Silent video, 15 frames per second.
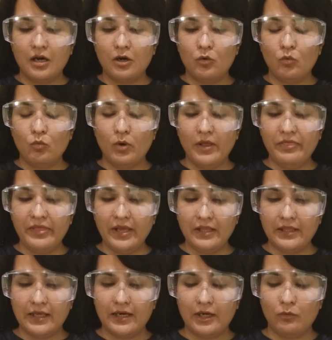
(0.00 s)
one thing
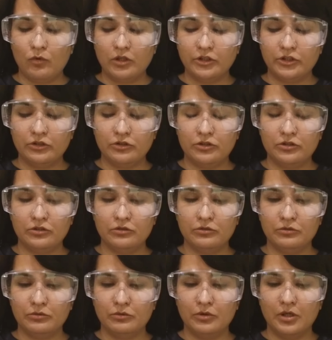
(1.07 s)
that I want you
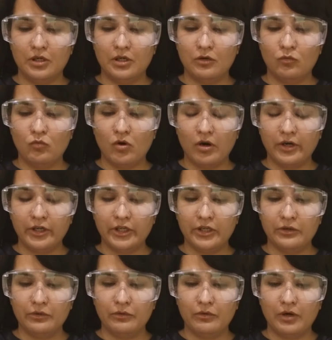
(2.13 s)
to warn
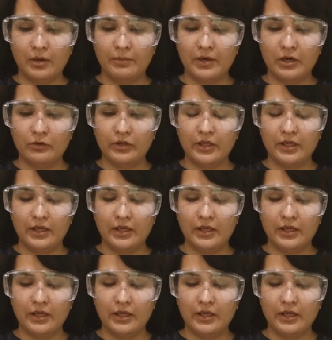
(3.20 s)
you about